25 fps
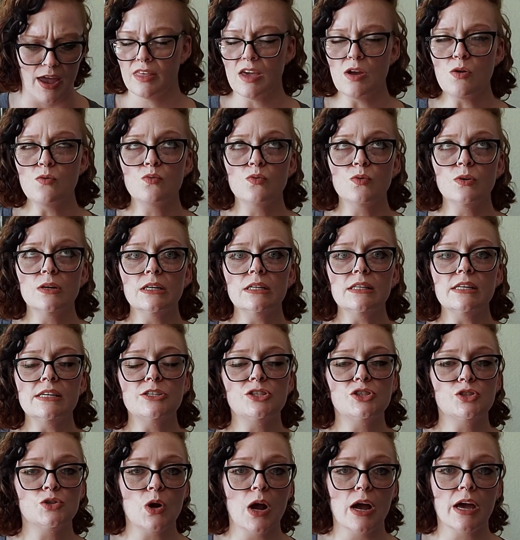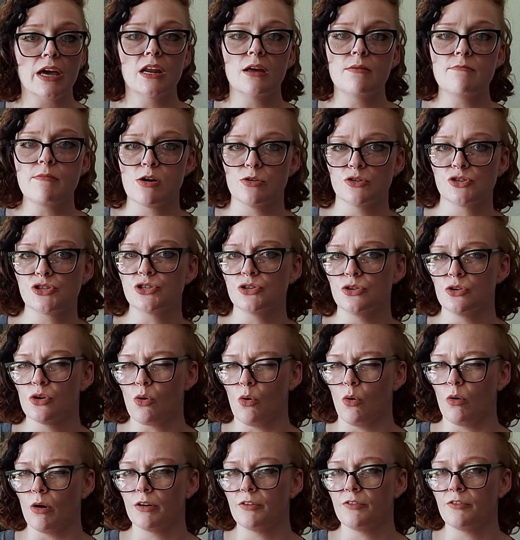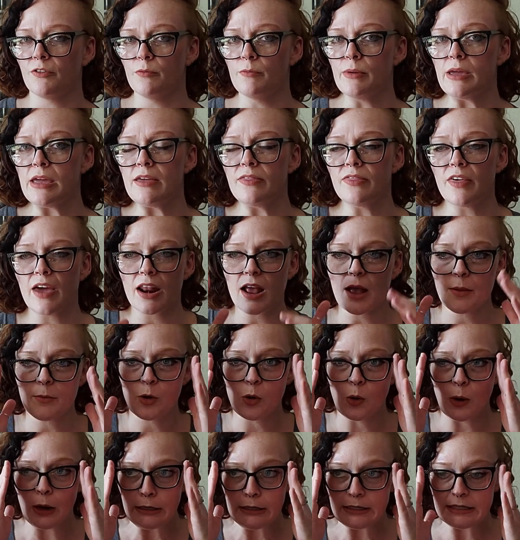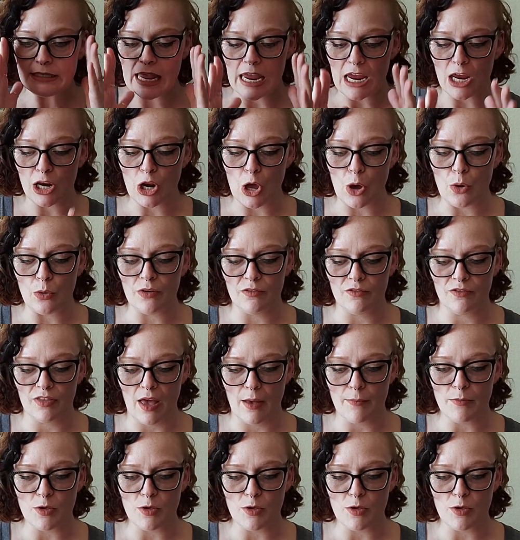They really struck an emotional chord for me that I'm going to take note of them.